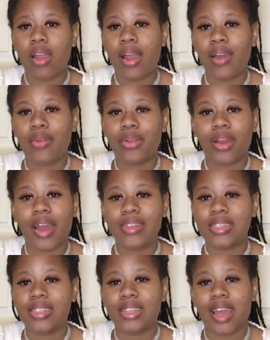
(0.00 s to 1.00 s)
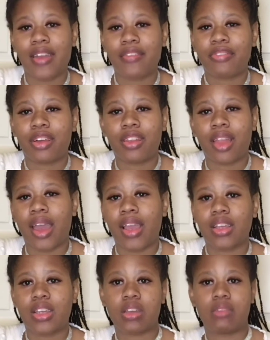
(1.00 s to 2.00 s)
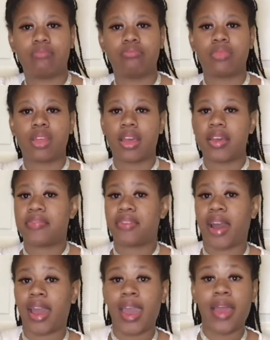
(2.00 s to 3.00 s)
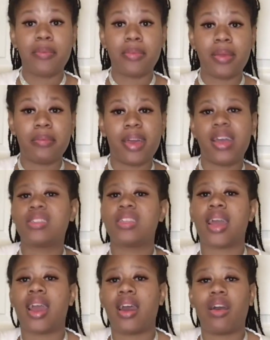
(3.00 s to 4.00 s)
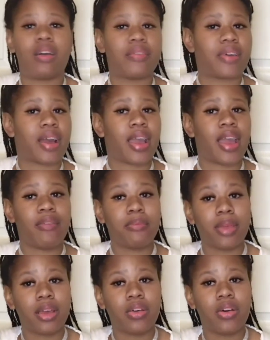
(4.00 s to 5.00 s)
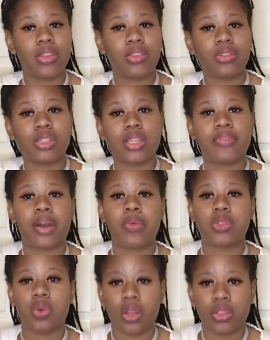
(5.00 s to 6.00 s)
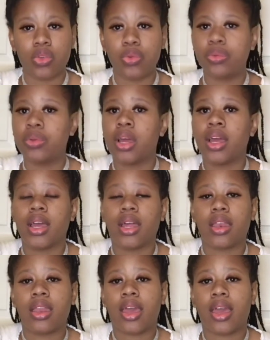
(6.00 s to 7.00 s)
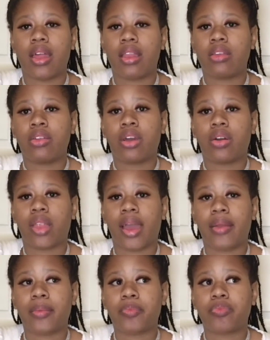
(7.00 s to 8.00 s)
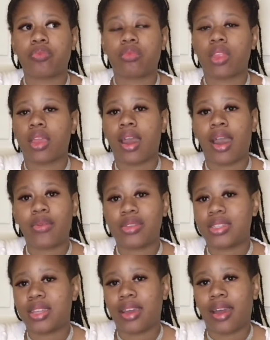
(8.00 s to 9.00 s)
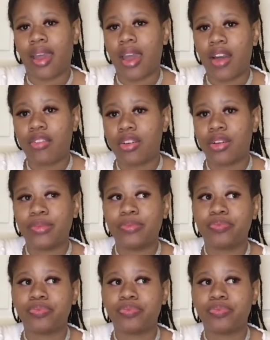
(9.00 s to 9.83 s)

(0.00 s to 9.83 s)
I don't know, I just kind of felt like if I hadn't been passing out, or if I hadn't been going through the stuff I was going through, that, you know, like, I would still have her.